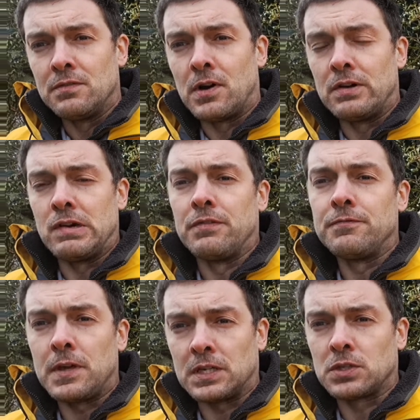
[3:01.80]
via a
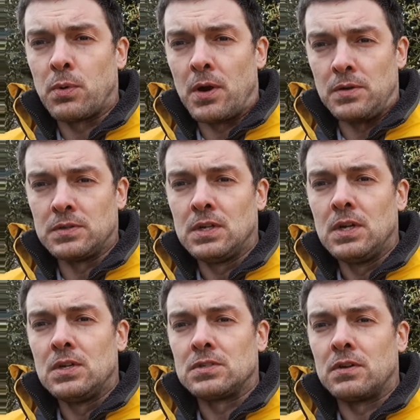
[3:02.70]
fixed quote
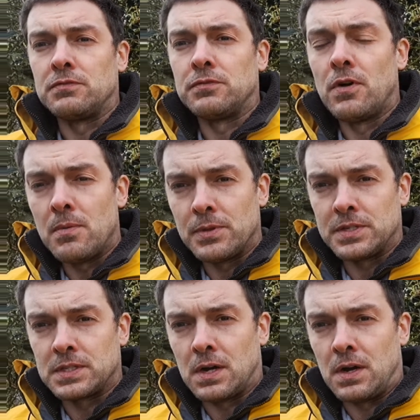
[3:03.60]
so from the
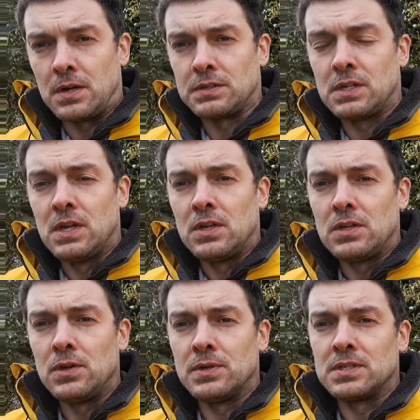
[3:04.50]
start
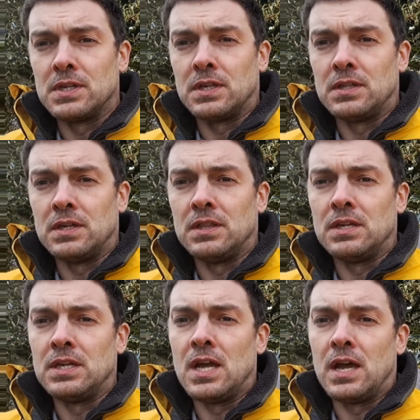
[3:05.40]
you as a, the
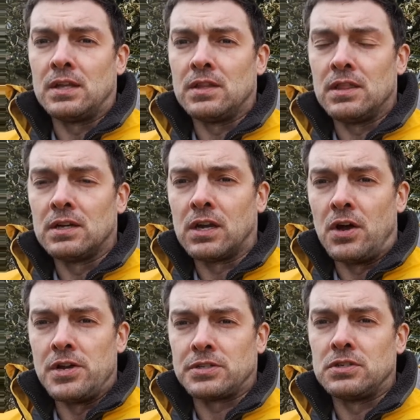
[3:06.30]
the, uh, the, the
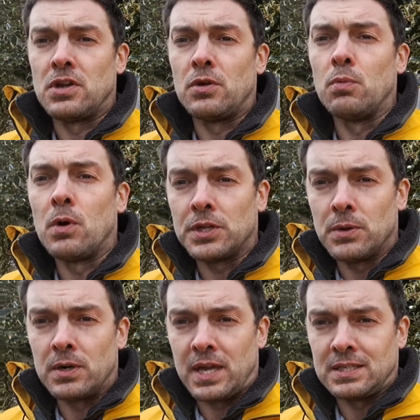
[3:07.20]
client know what
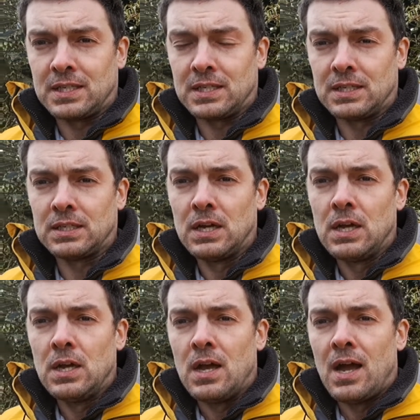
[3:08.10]
you are getting
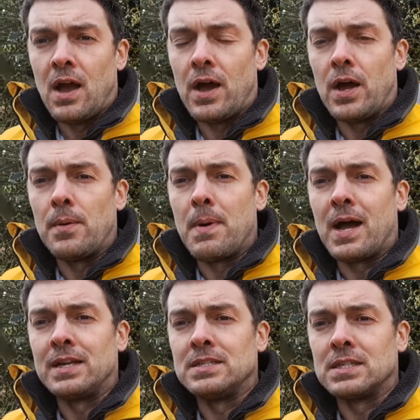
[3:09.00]
um,
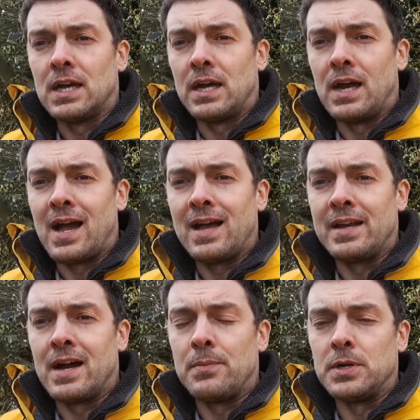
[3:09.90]
and uh, and
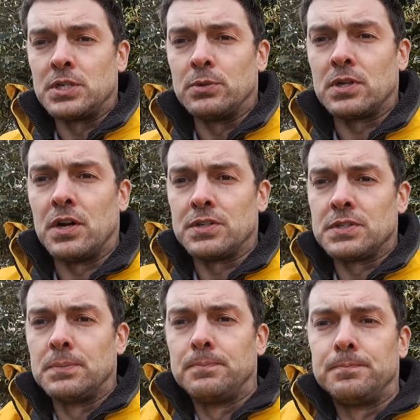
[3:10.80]
how much it will cost